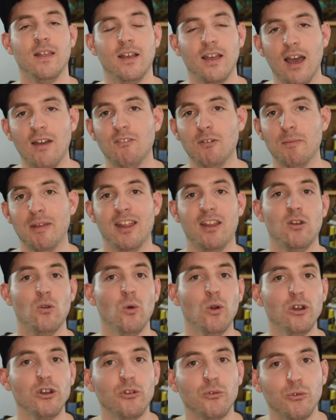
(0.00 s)
the government, in
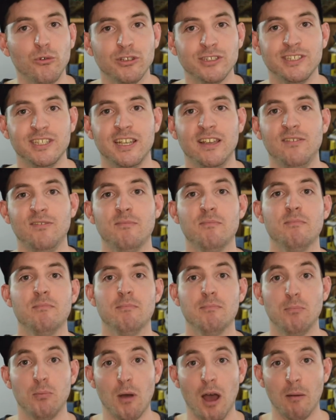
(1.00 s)
order to receive
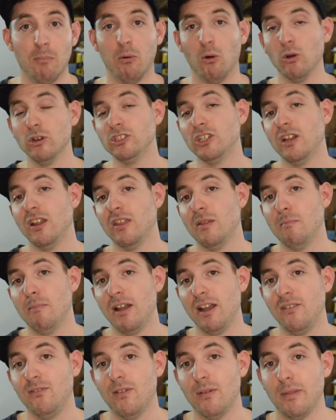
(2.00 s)
a portion of the
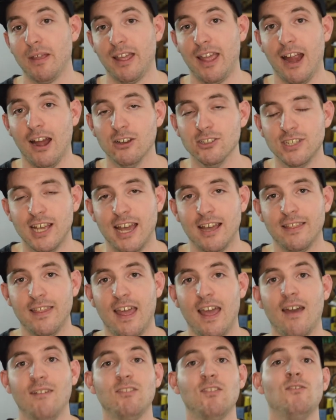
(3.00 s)
money from the CARES Act,
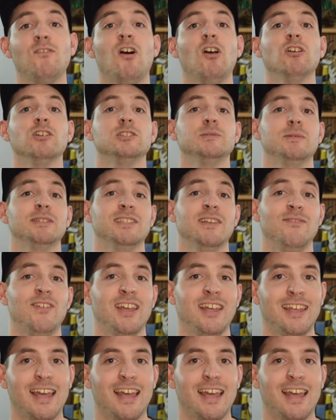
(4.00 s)
they have to follow specific